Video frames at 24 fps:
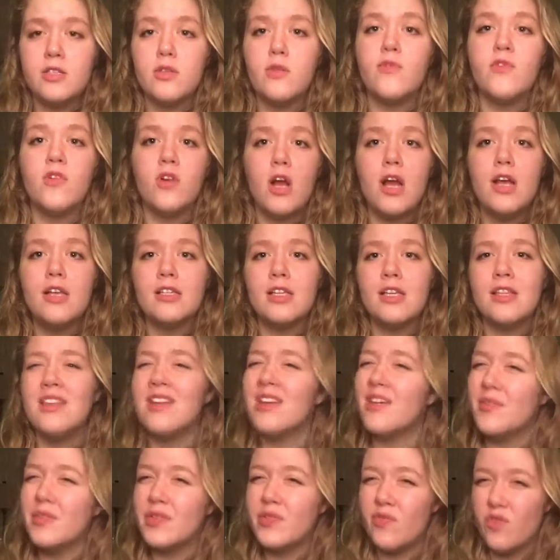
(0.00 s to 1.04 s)
So for us, I
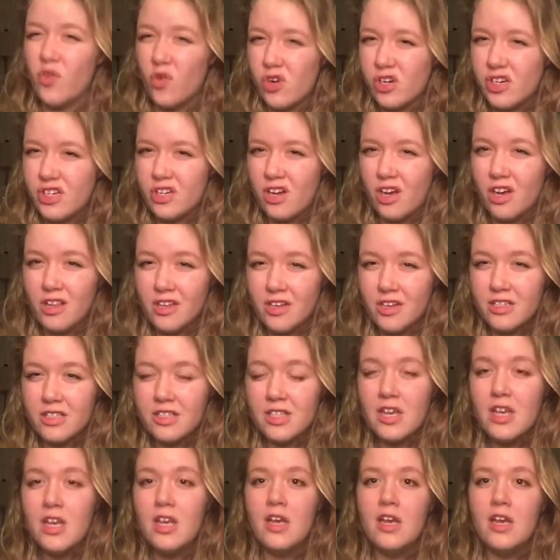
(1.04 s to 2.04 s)
think it was $40.